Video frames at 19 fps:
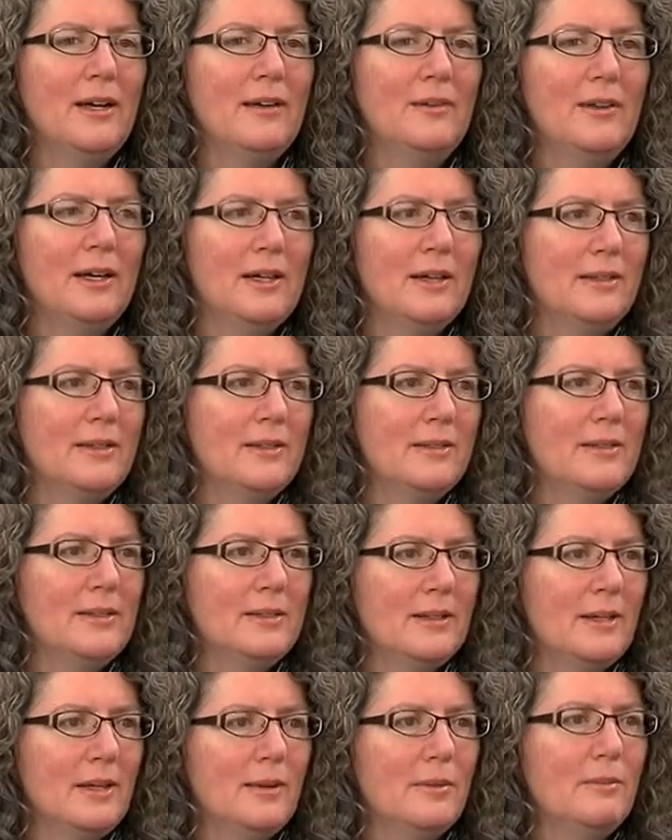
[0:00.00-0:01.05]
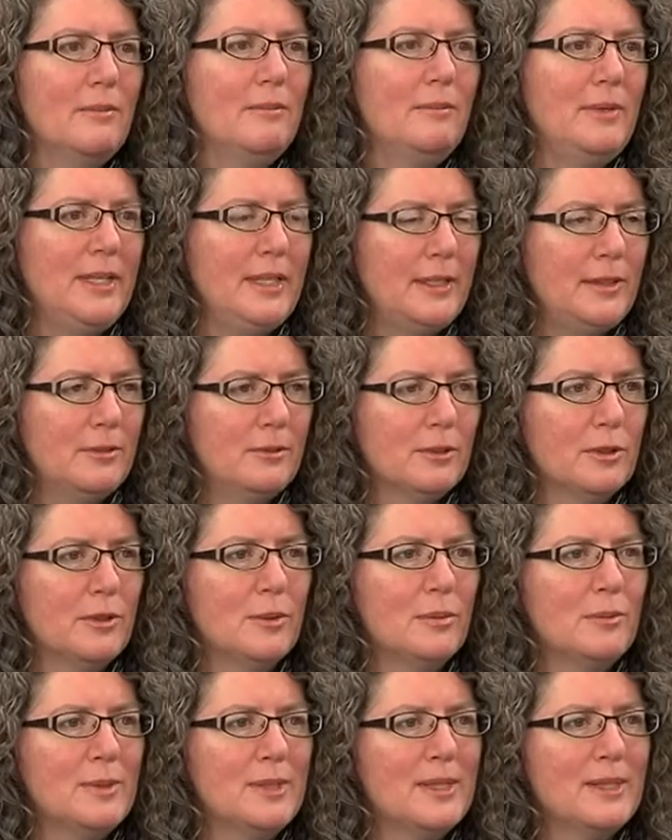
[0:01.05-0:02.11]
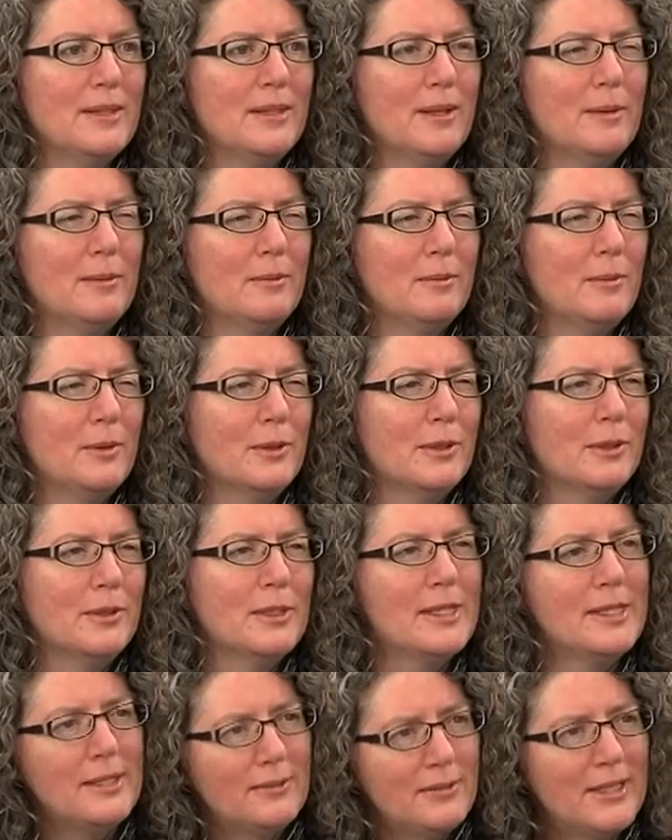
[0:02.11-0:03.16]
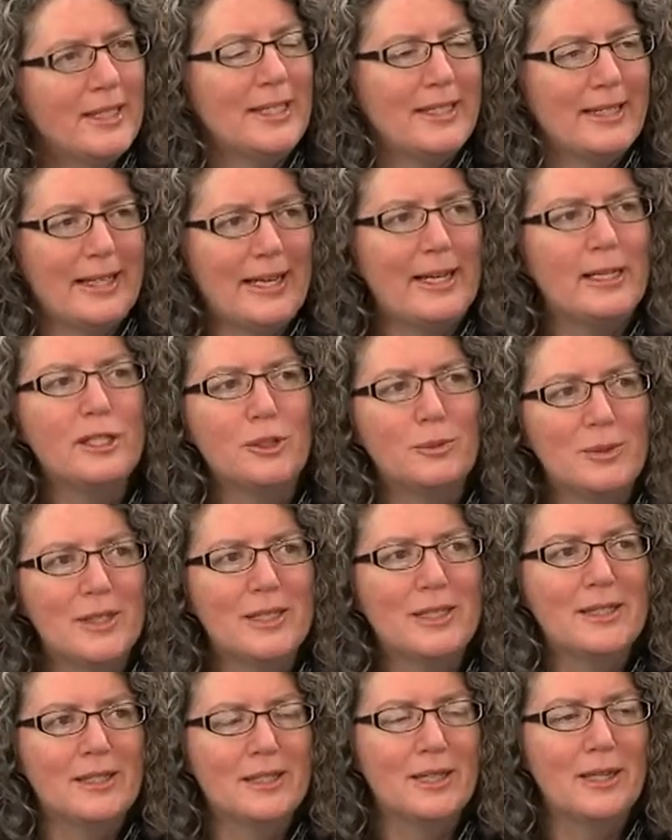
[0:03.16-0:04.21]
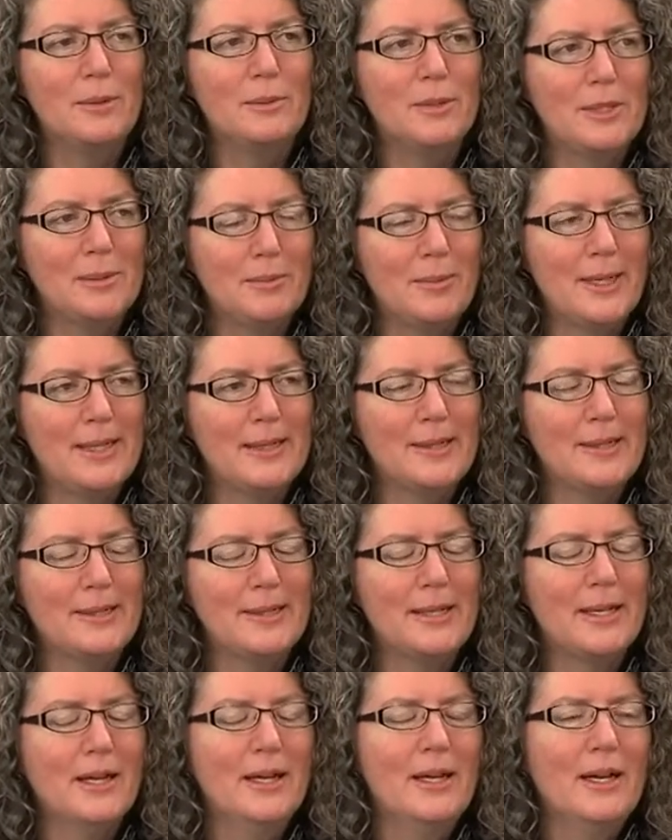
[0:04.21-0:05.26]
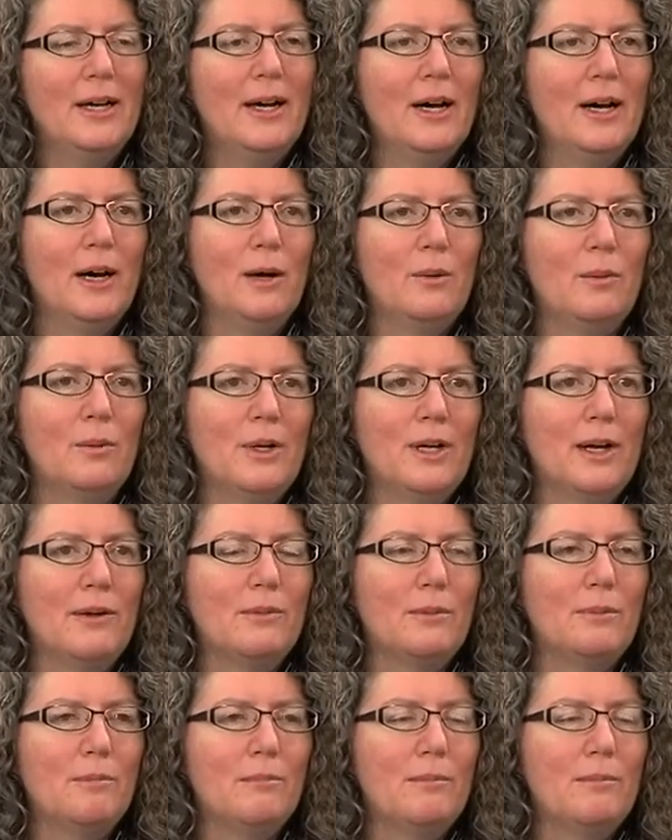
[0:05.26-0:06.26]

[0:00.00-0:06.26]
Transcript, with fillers: And that is um, meeting rooms, mm -hmm. um, more civic engagement type space. Uh, we'll have a